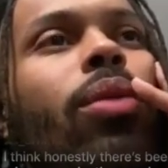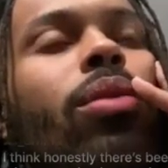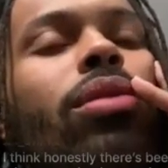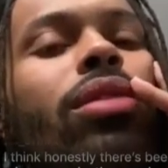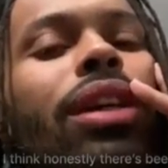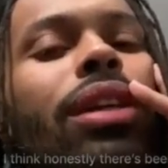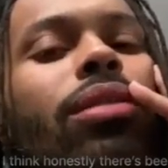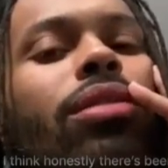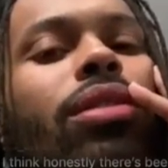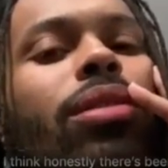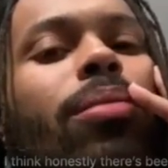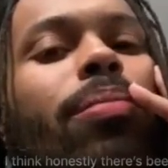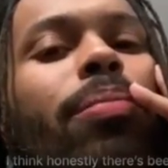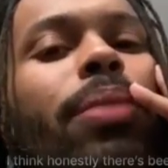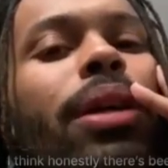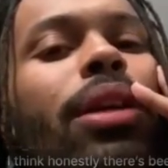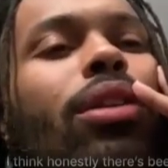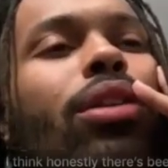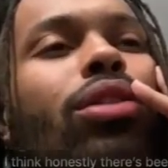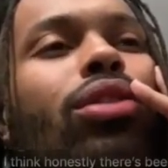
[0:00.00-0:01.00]
It was like
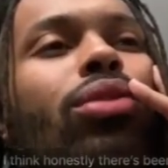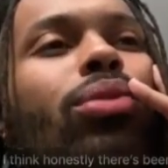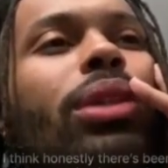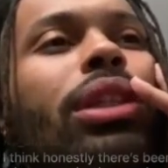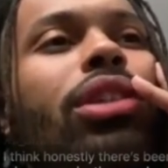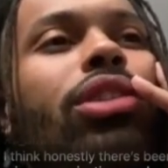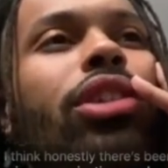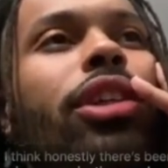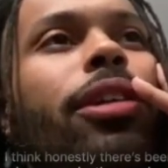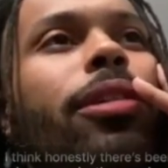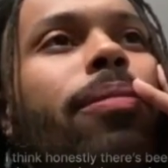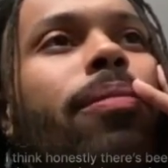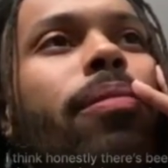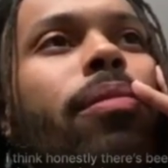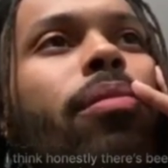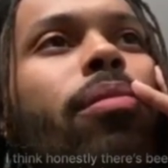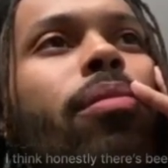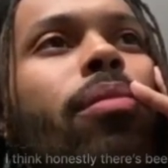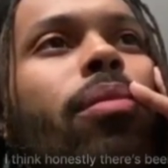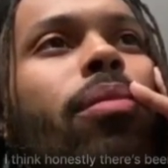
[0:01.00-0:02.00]
some bittersweet shit.
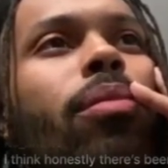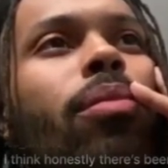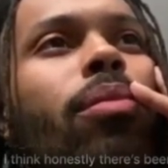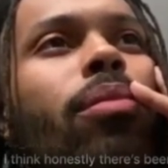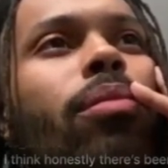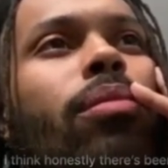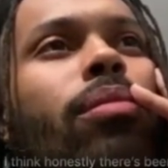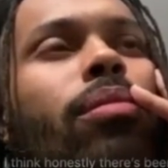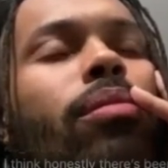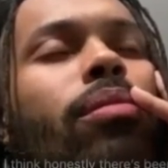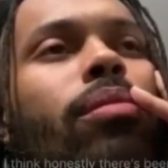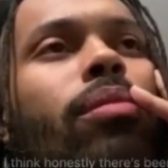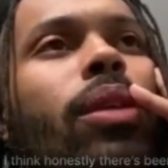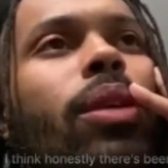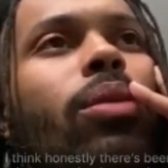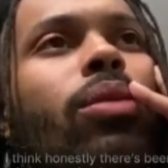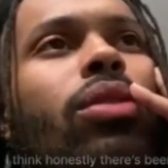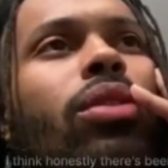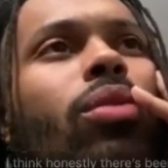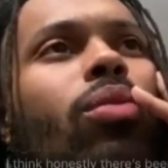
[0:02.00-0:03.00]

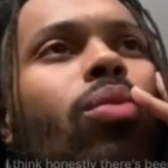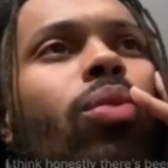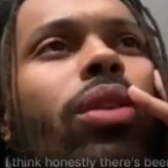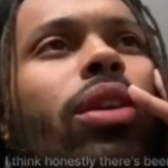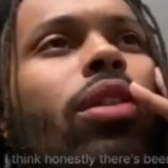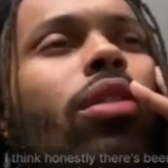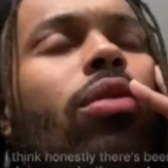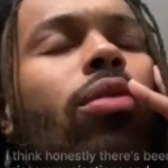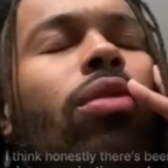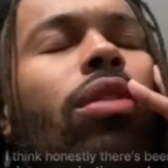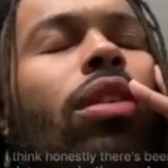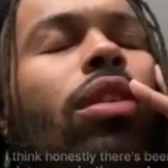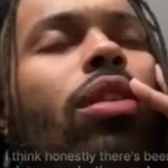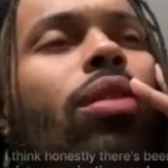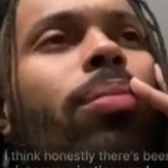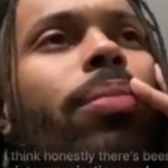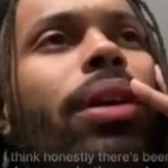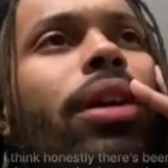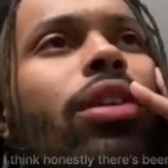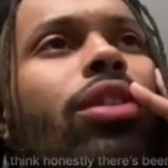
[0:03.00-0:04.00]
It was some weird,
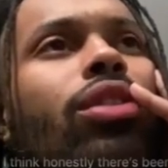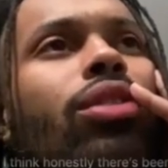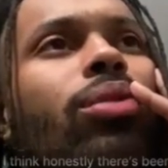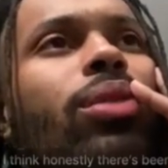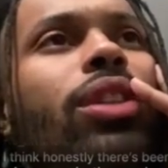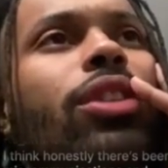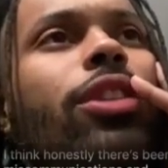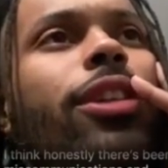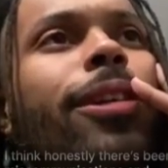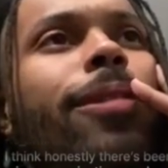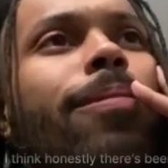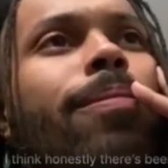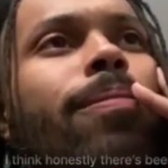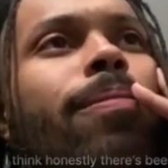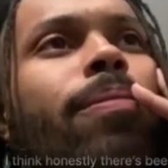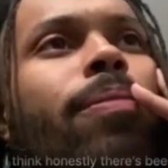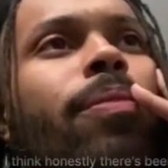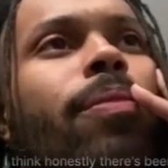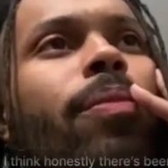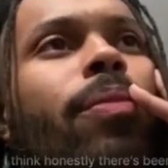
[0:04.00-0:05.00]
real bittersweet shit.
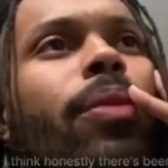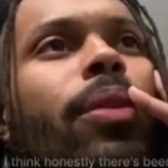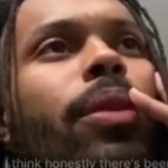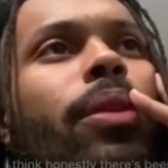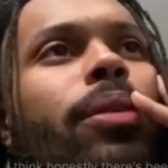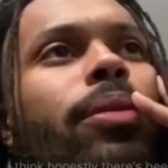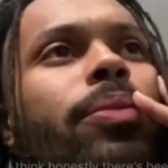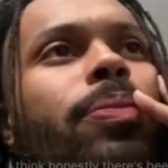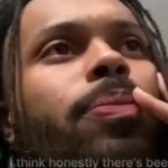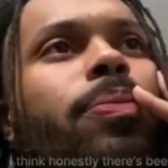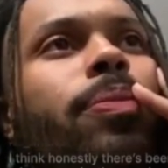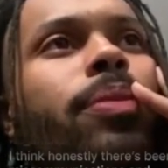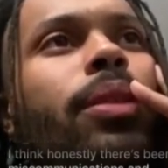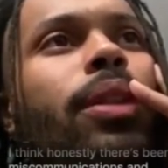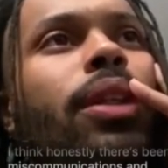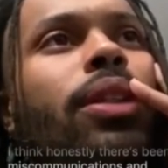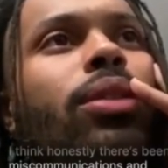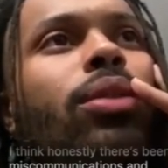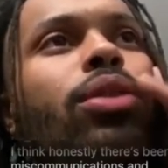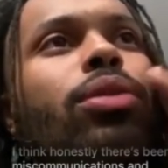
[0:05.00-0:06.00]

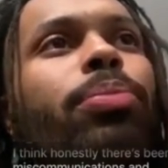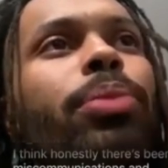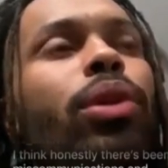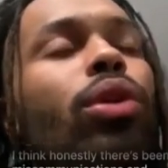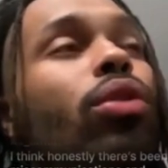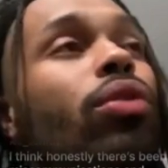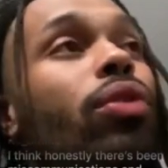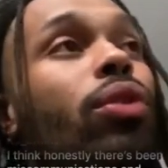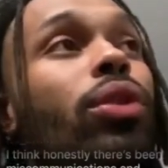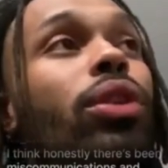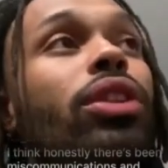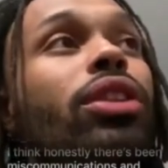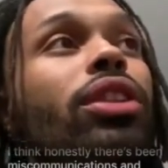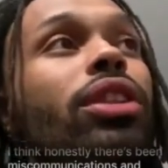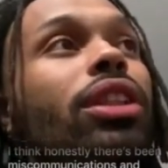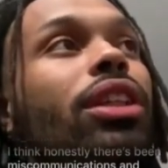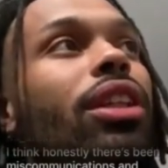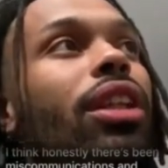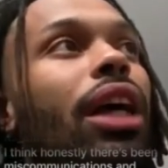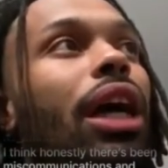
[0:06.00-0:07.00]
Because it was beautiful to
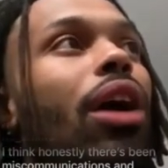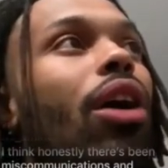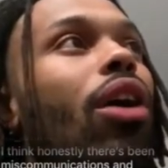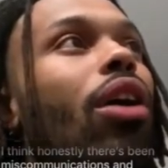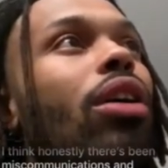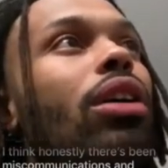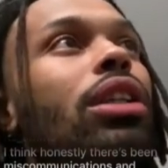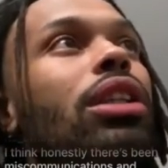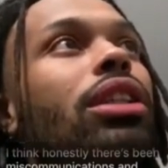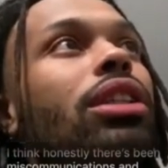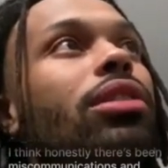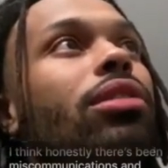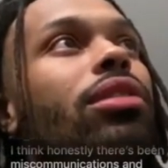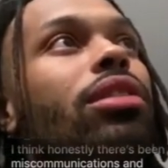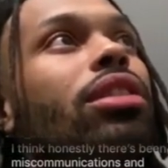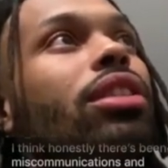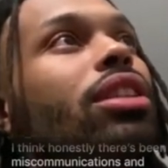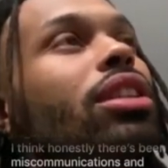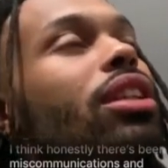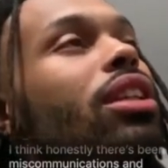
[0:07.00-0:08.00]
see like all of
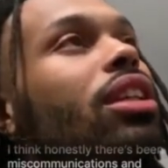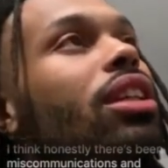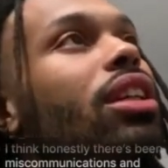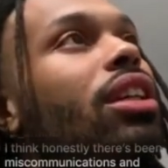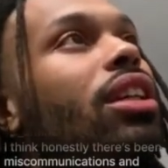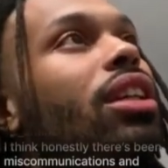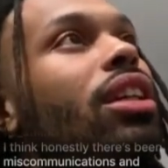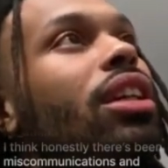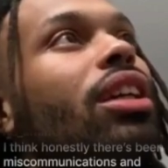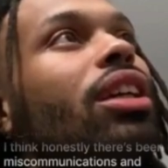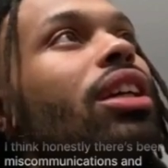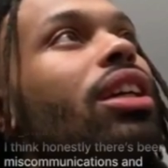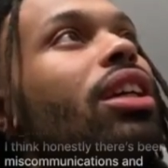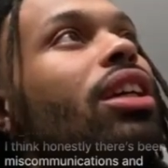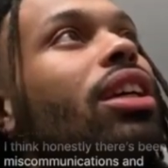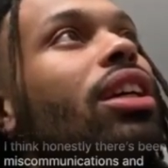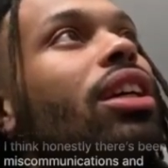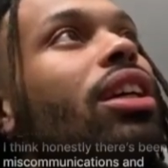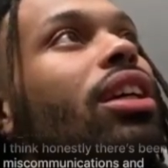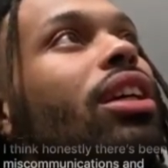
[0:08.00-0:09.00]
this,
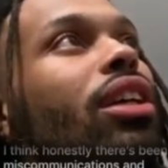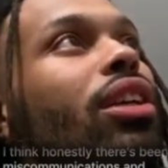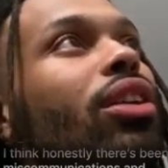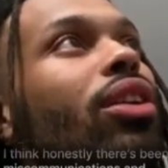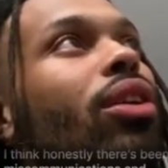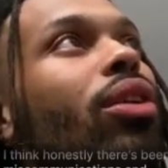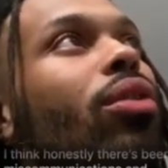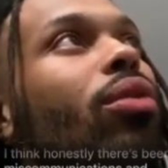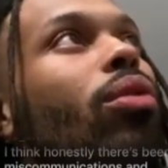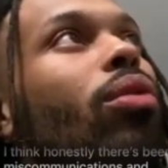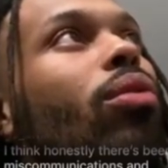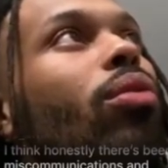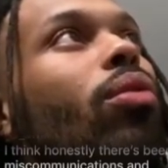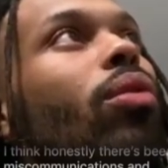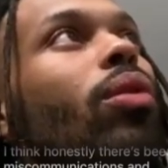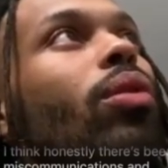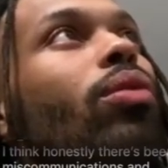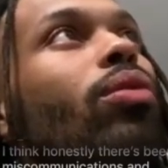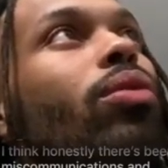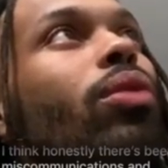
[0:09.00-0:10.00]
it
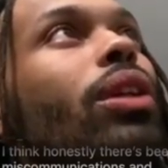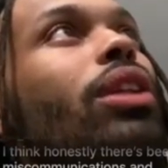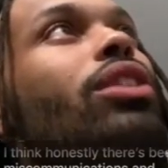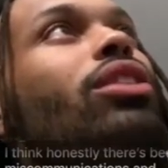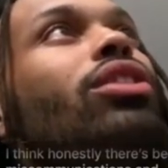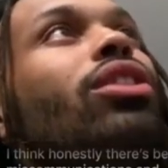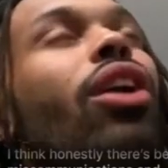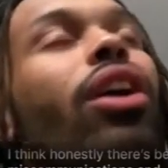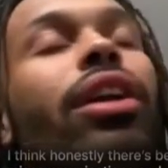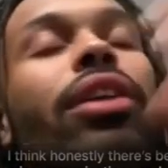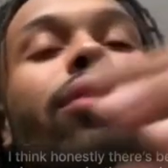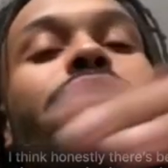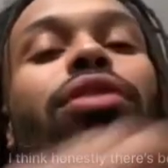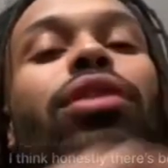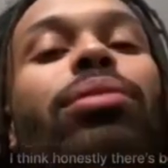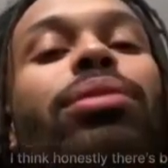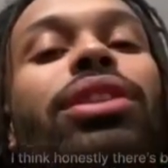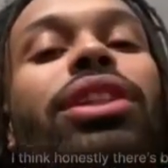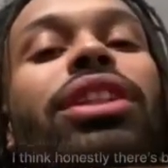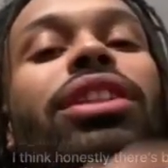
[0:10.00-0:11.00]

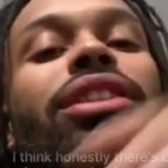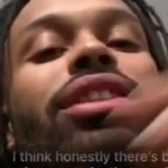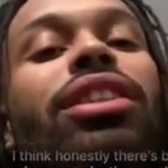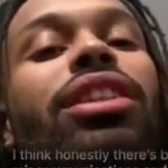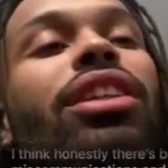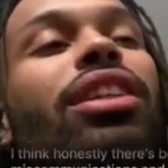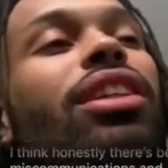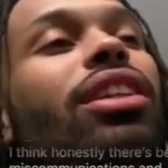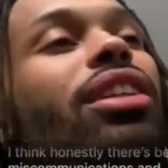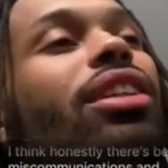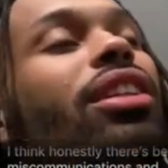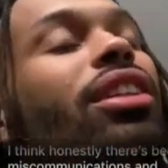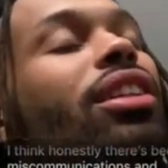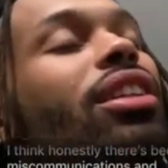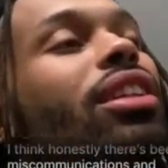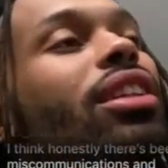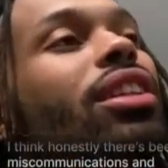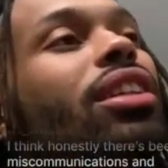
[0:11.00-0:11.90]
started from just an